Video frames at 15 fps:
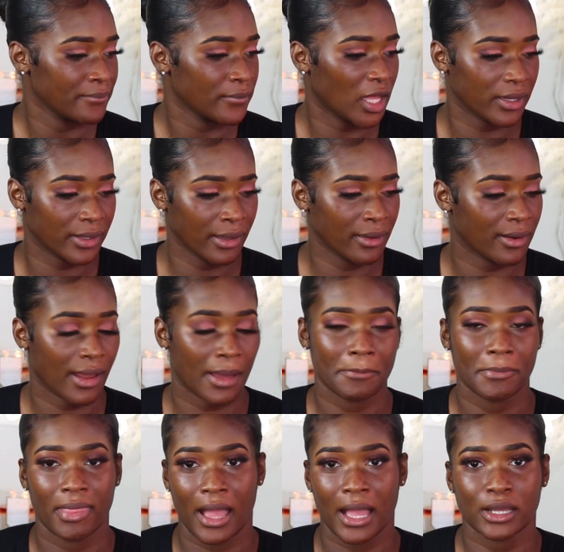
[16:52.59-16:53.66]
again,
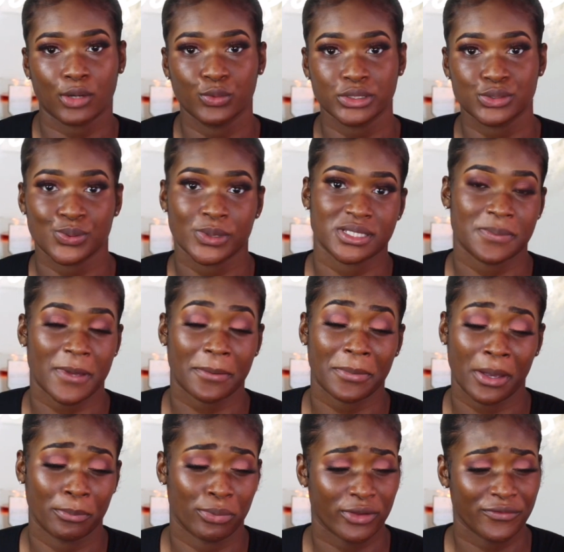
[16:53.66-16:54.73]
I'm not going to expect
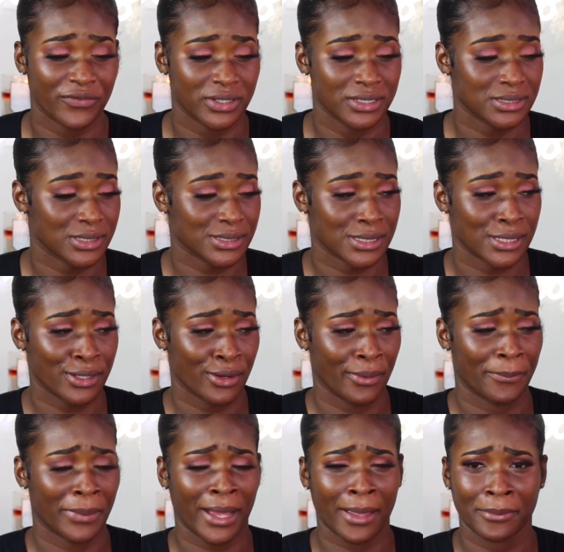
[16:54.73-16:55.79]
my boyfriend to sit here
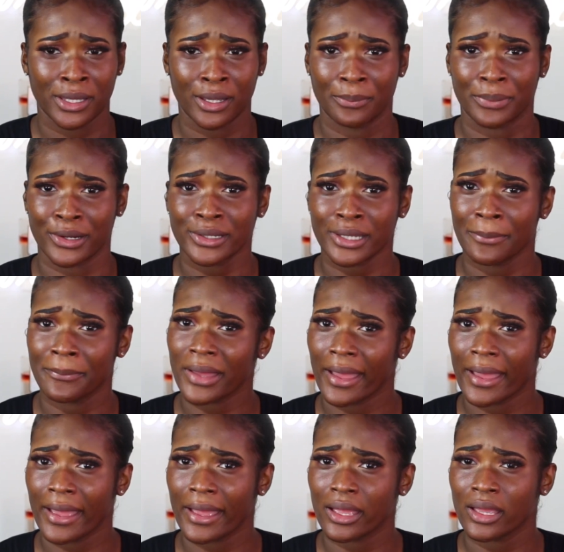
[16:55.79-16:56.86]
and buy me a Birkin
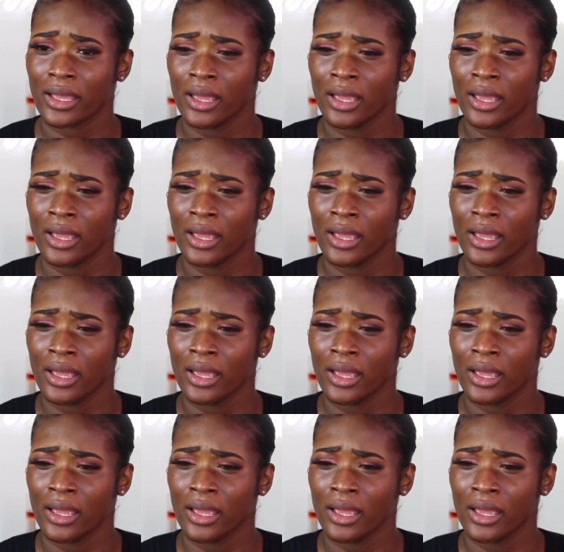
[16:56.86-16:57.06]
bag